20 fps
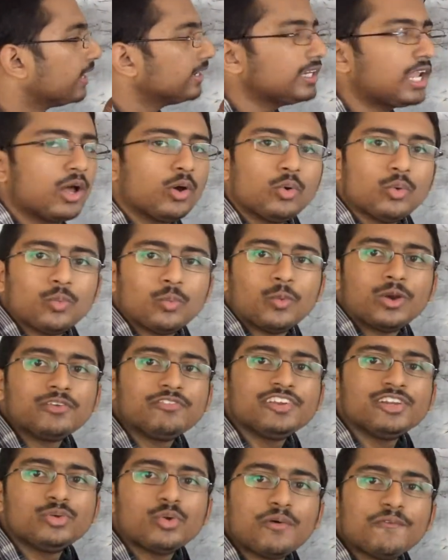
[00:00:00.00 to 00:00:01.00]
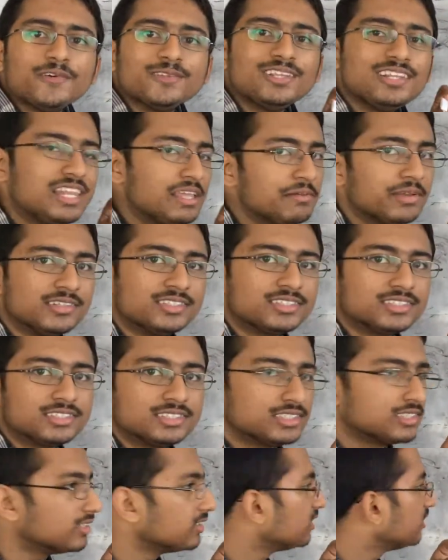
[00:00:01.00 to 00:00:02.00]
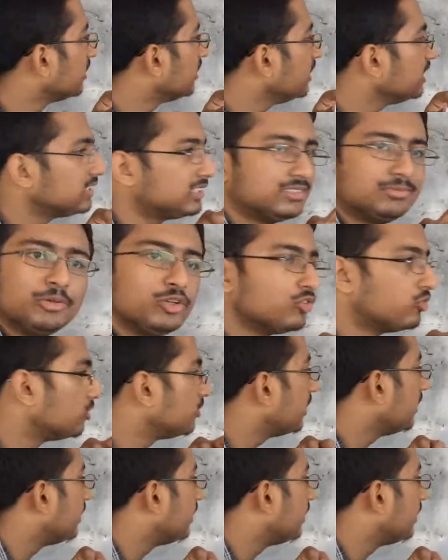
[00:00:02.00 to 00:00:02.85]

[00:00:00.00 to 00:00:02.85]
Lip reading: Now what we know about the limits, it's beautiful,